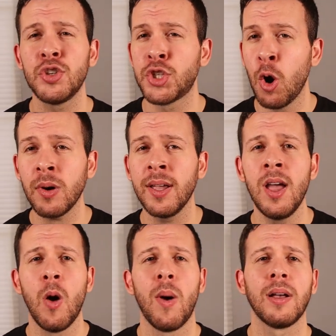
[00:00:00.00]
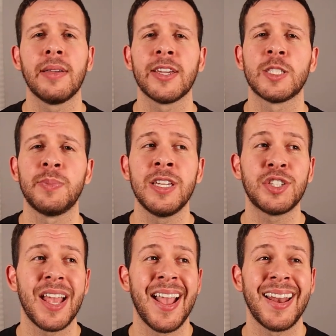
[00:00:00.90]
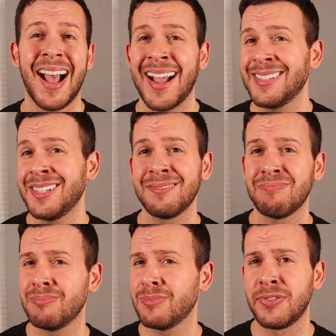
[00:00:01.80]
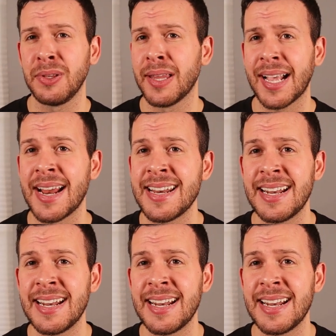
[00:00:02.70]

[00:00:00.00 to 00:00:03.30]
choke while giving a speech, and I didn't feel like I